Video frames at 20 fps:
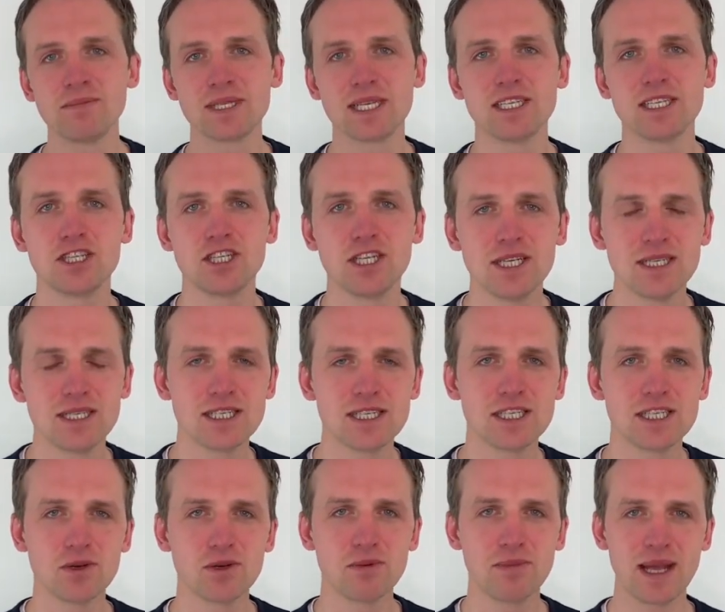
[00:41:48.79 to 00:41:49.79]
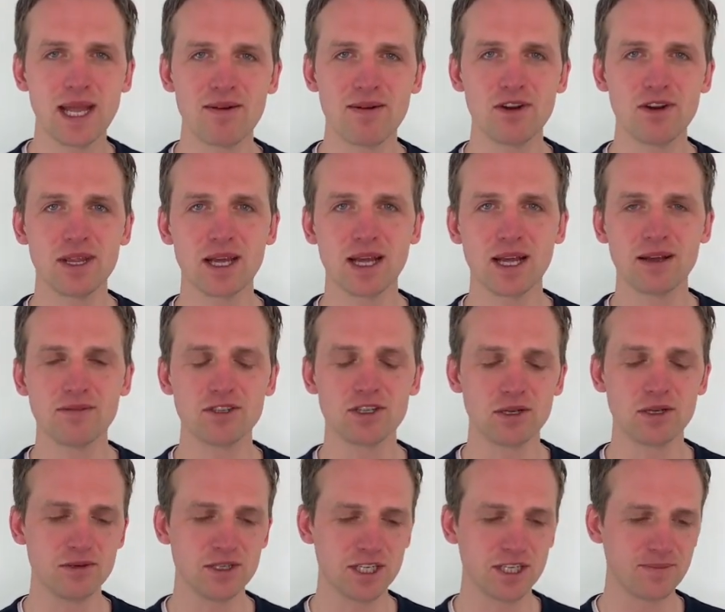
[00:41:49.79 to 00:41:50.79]
says Jesus, to obey everything I
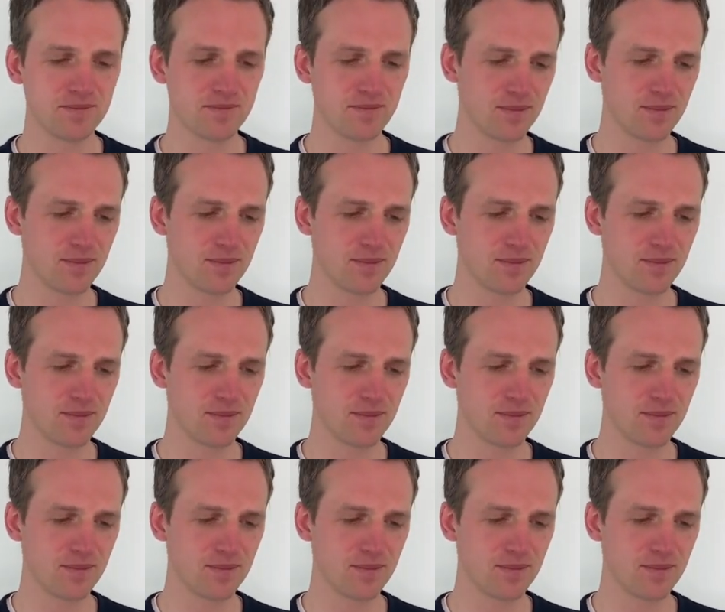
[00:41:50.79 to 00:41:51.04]
told you.